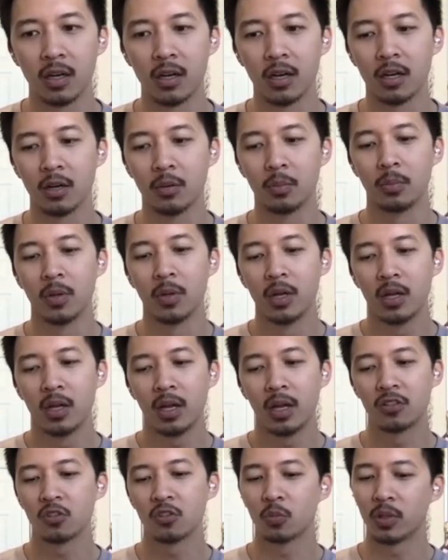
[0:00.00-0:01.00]

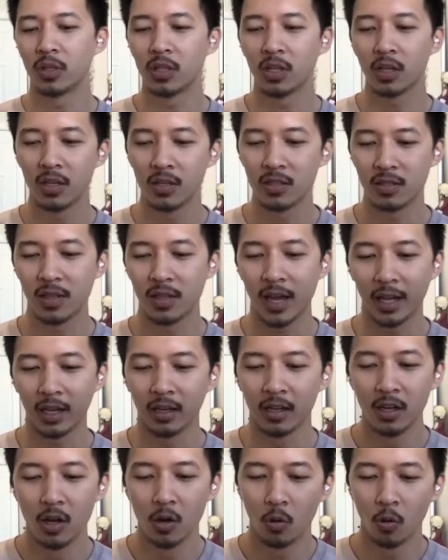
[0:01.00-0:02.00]
And so, because that
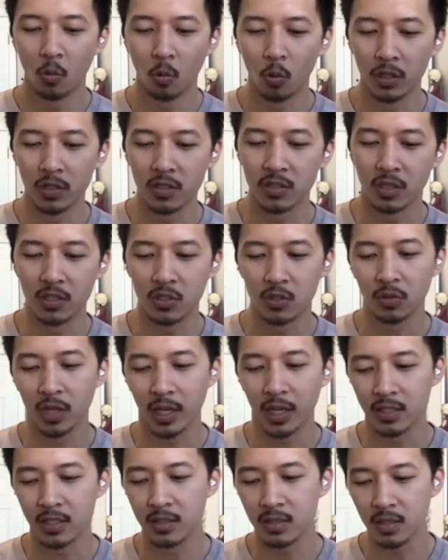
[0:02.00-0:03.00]
one
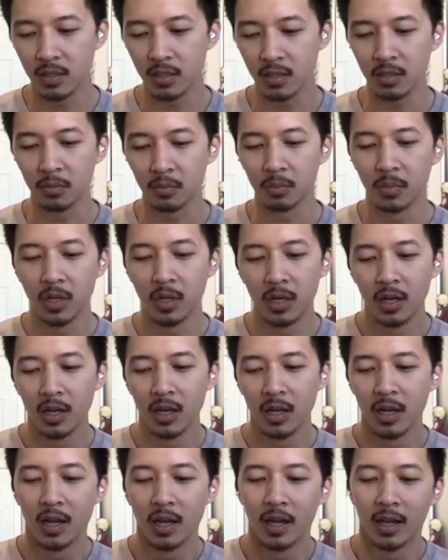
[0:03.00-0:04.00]
centralized team
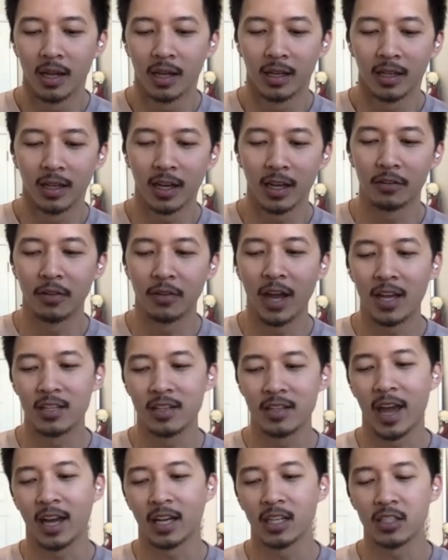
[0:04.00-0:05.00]
kind of
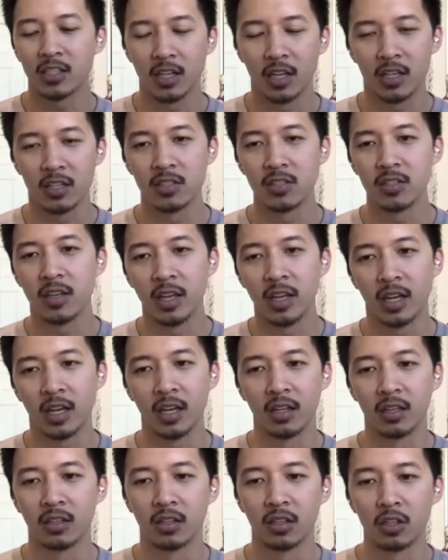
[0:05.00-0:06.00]
has access
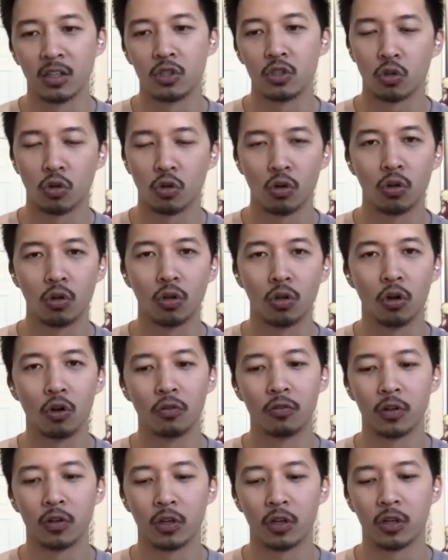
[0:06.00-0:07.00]
and control
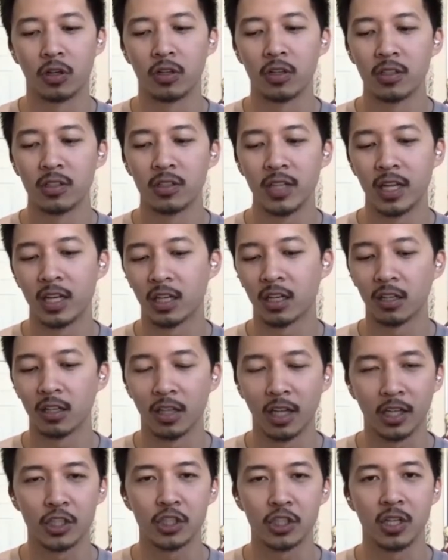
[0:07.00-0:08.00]
over data
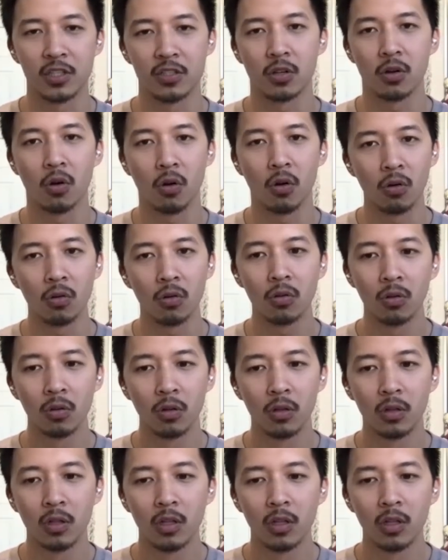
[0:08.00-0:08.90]
collection as a whole,